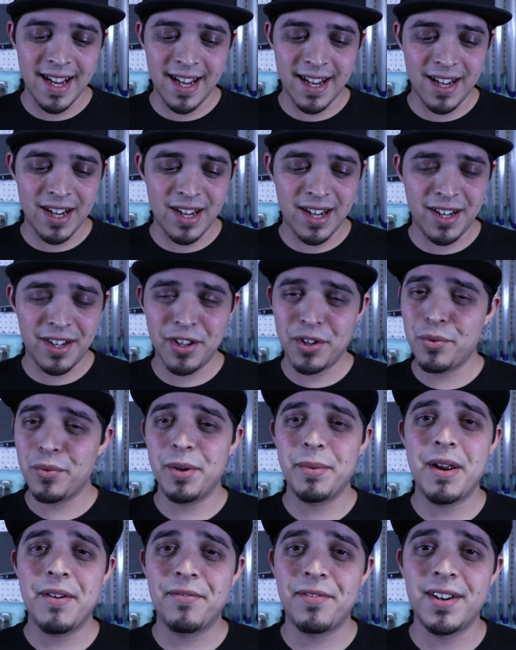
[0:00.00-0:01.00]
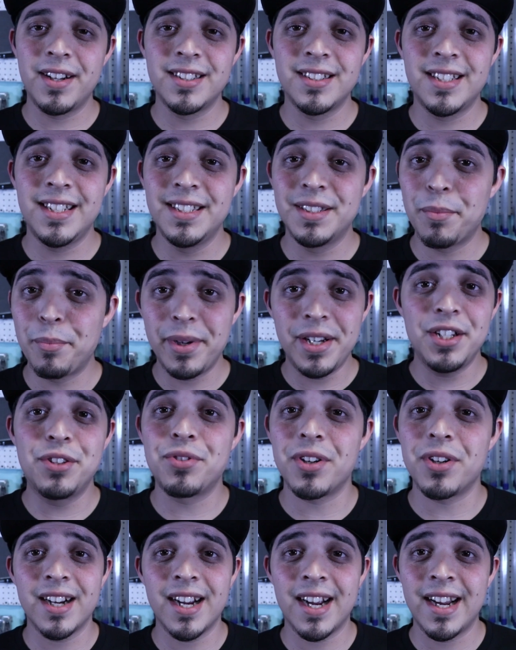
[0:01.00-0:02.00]
Another one of my friends, he's a mini
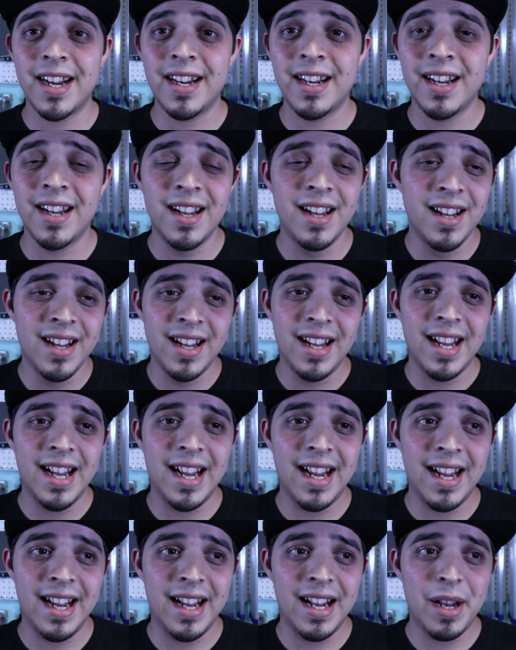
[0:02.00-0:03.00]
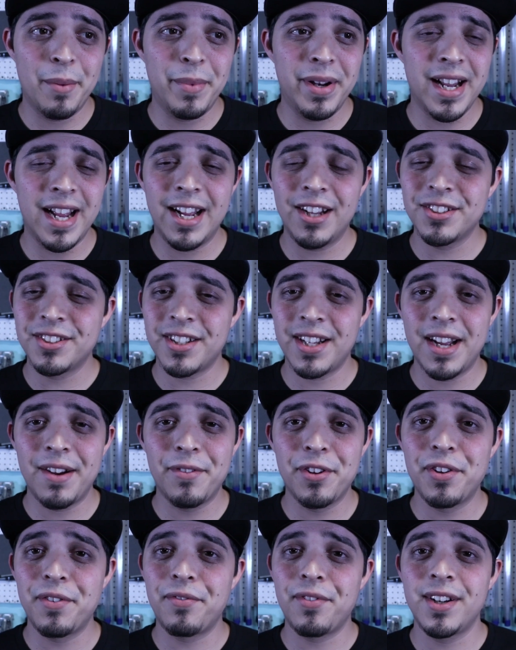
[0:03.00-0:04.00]
guy, and I mean, I also
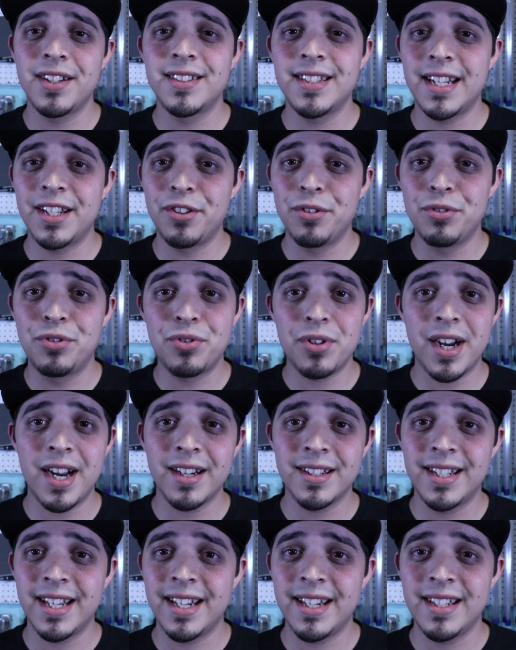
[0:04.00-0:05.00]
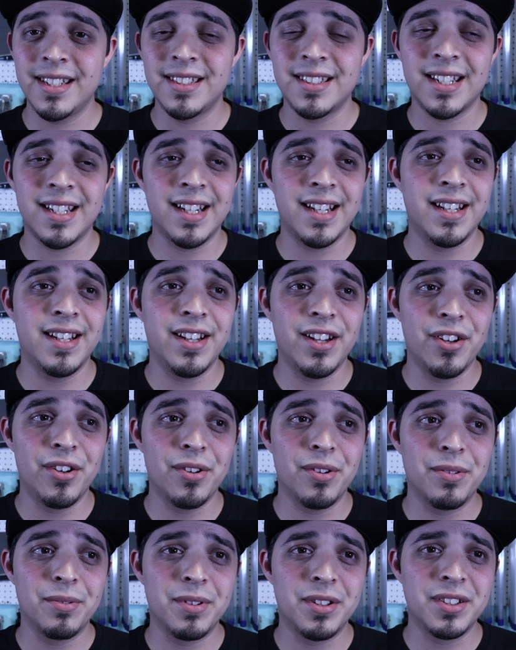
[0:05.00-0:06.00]
have other friends that do track days, and you
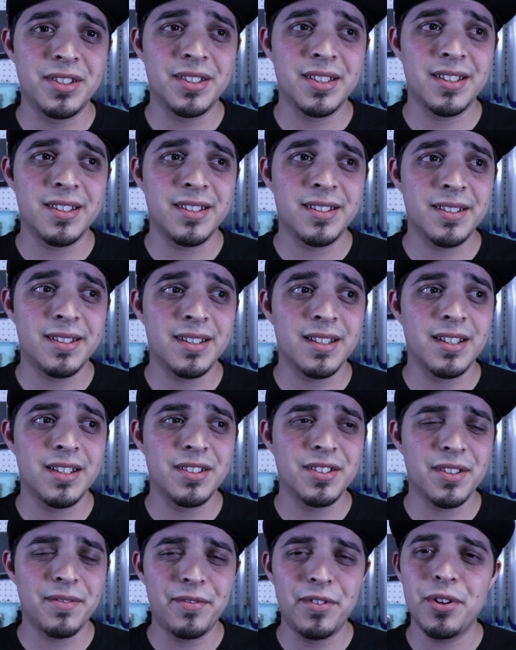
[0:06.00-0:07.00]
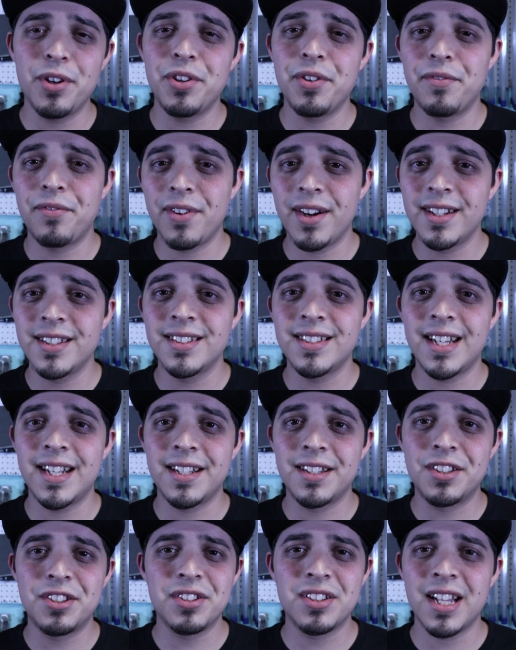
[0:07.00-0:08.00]
know, there's a few other friends
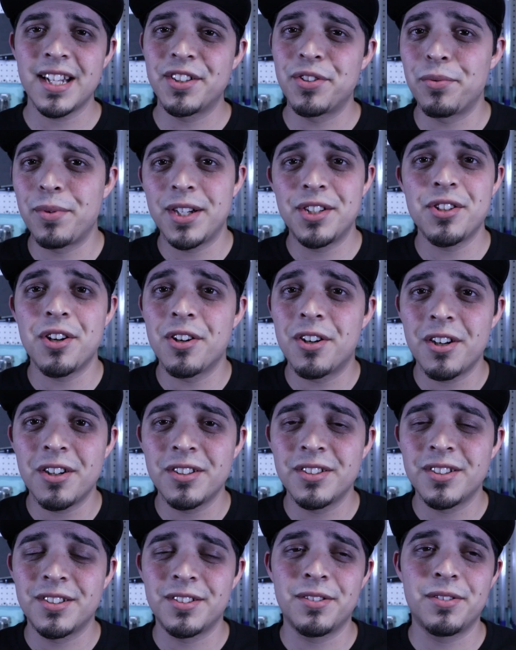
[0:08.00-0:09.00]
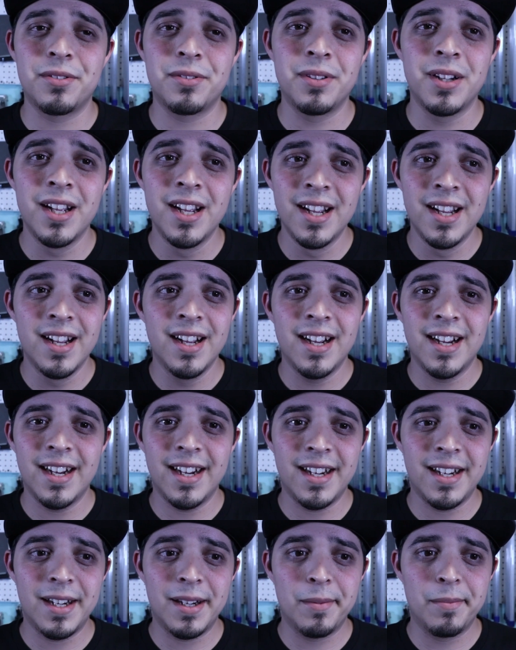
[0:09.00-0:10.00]
that just like to wrench on cars. So
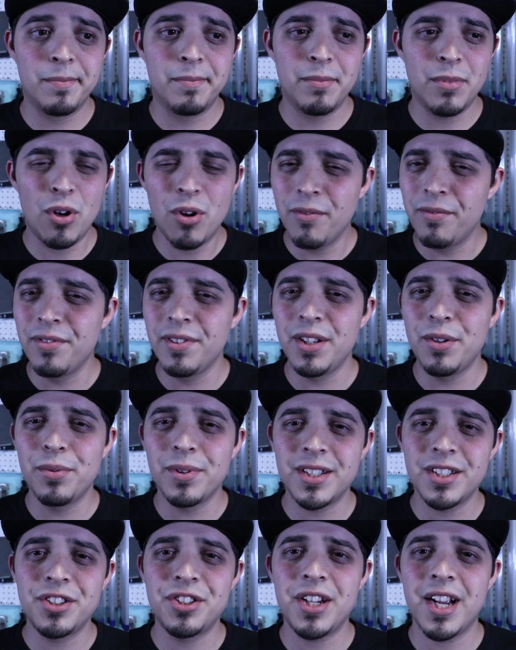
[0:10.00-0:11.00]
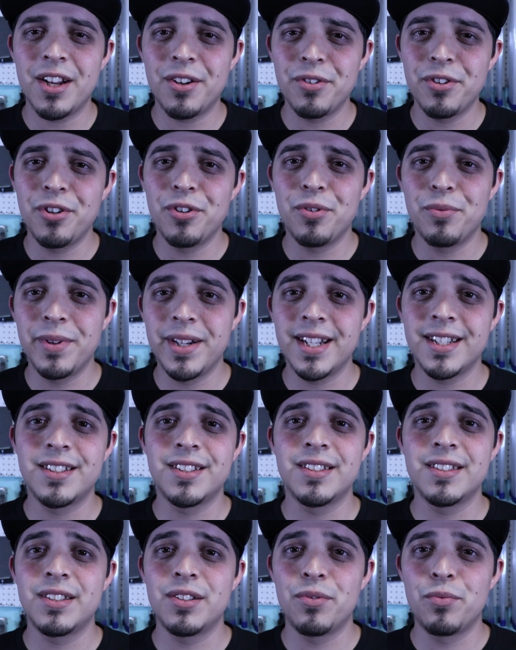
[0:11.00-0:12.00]
hopefully with this channel, you know, we get
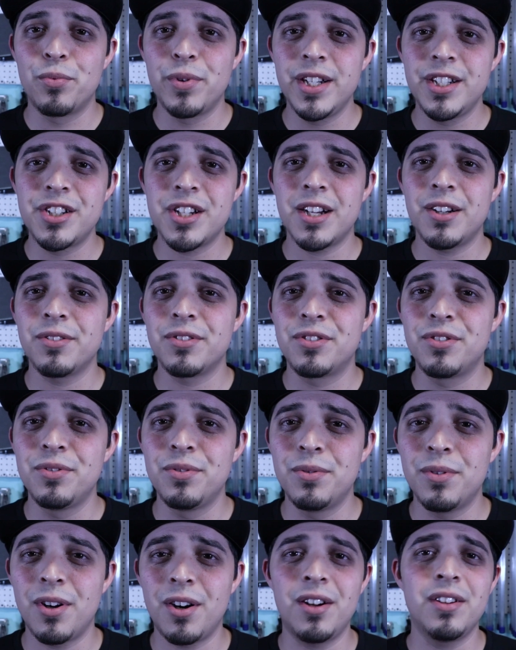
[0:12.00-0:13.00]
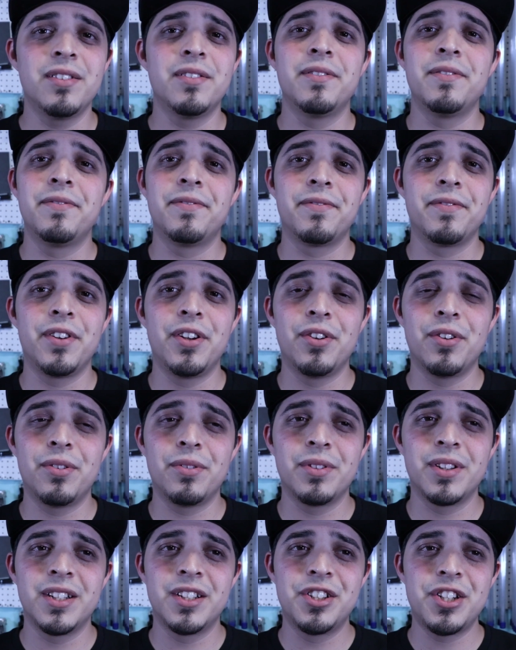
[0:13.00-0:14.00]
to reach out to all of, you
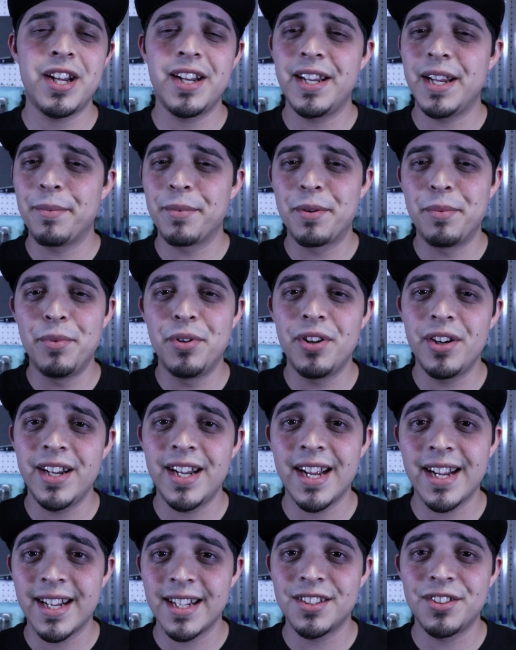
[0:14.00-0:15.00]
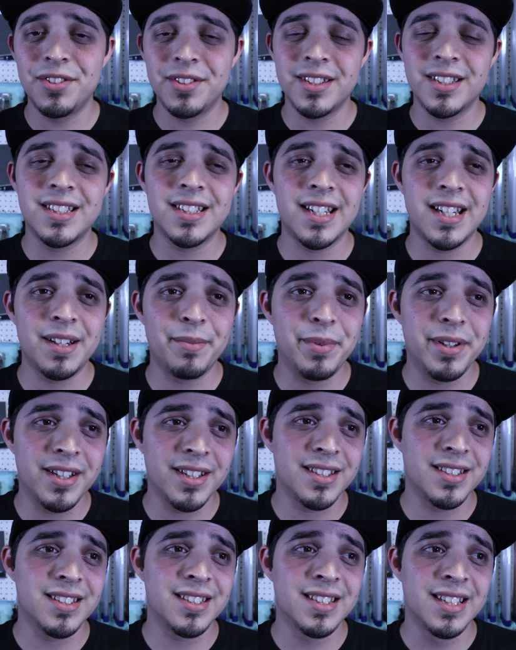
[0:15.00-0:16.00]
know, the JDM community, I guess you could say,
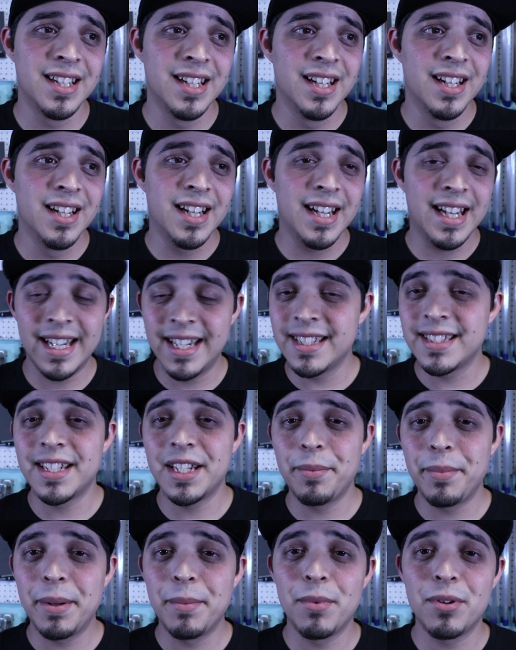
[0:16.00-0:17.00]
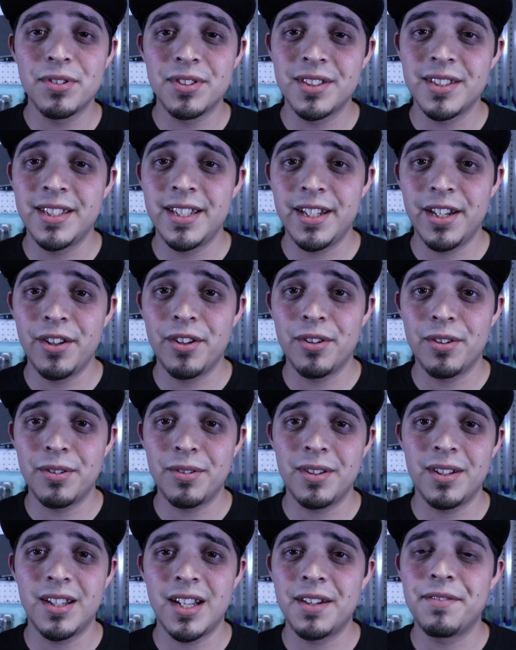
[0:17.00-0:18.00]
because it is going to be mostly, you
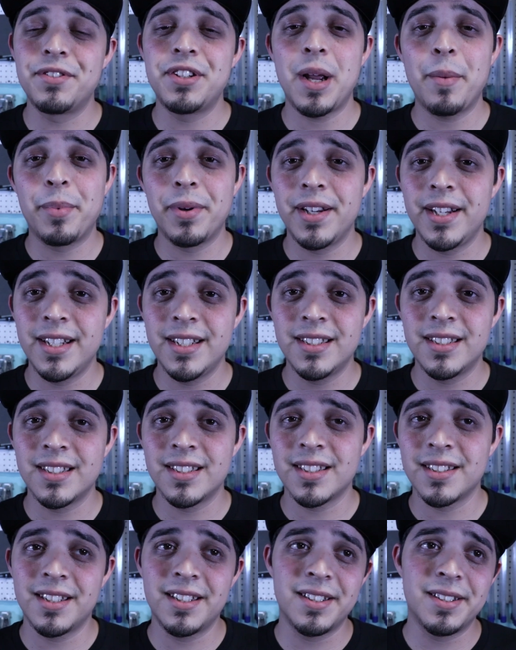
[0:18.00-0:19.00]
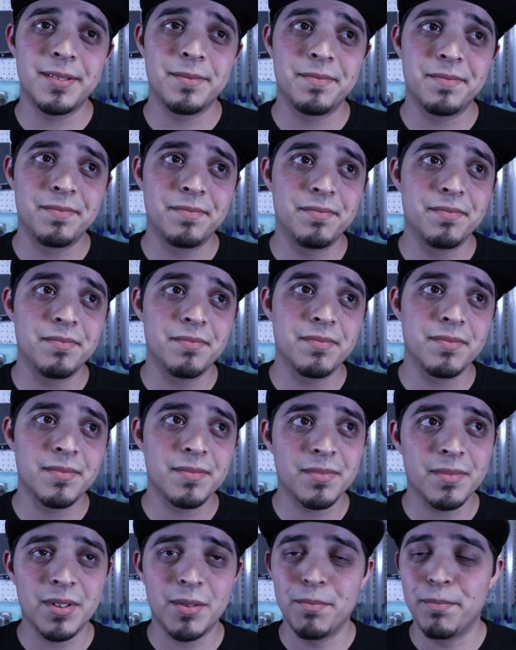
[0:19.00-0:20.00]
know, a lot of Japanese
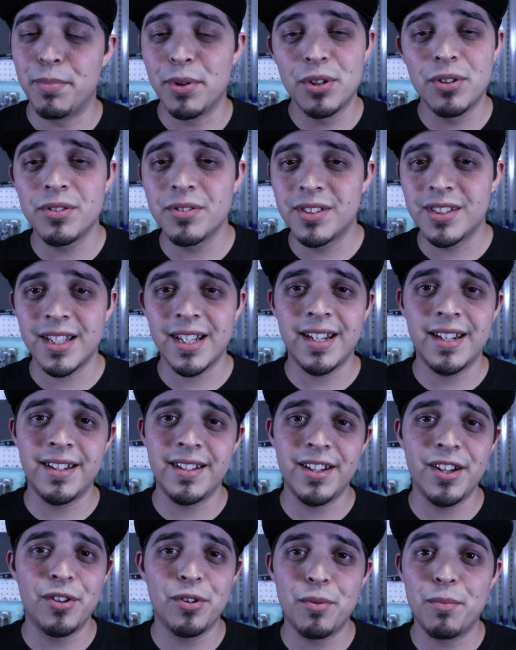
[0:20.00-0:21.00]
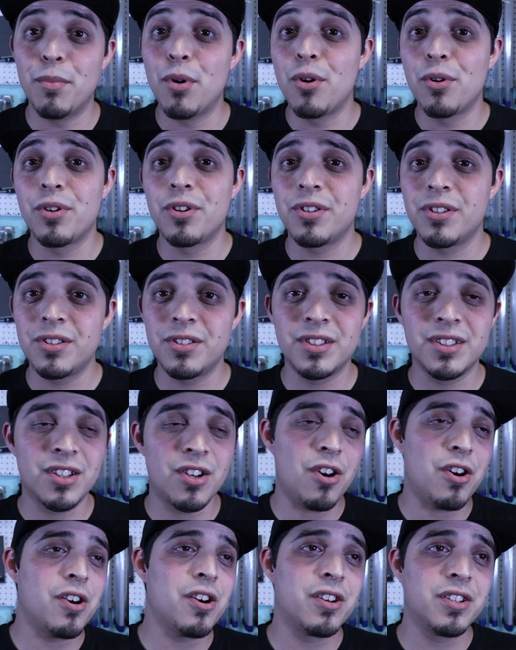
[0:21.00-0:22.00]
builds and, you know, motors,
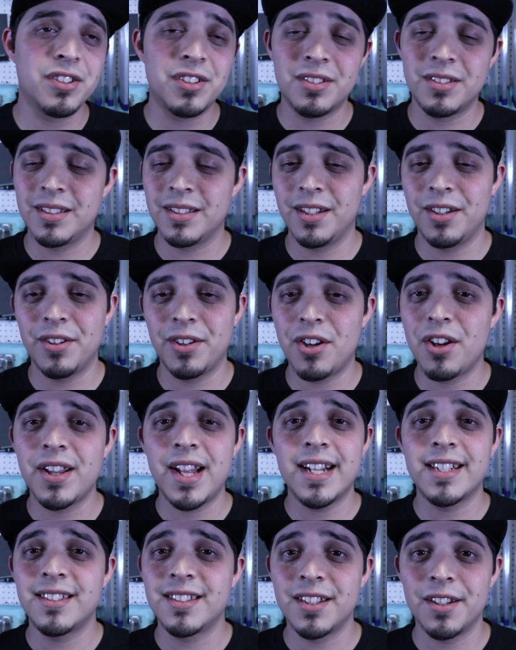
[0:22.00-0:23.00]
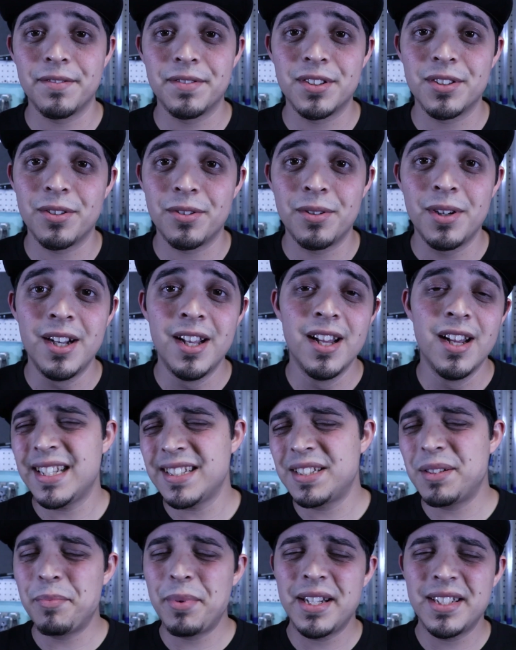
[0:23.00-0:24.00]
cars, you know, and all that stuff. So
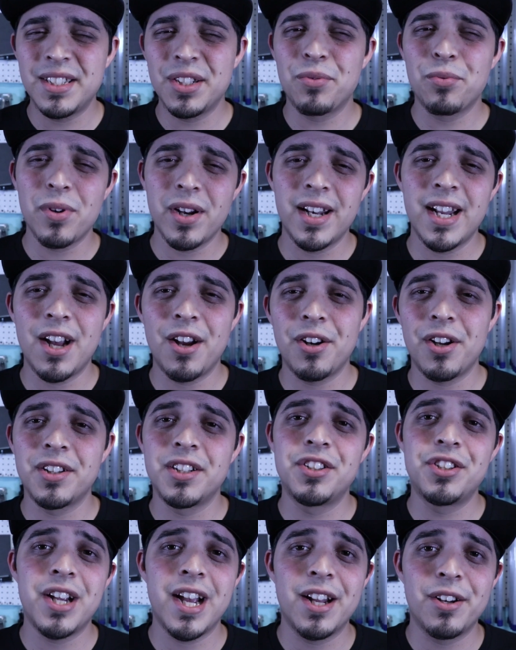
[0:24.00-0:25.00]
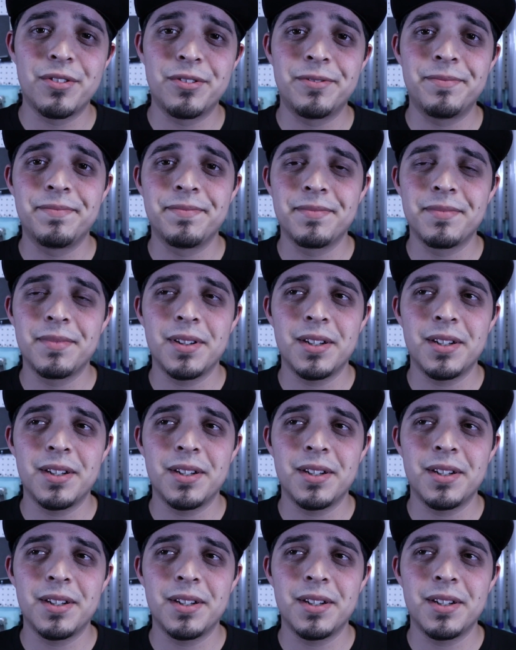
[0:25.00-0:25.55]
that's the basic rundown on the channel.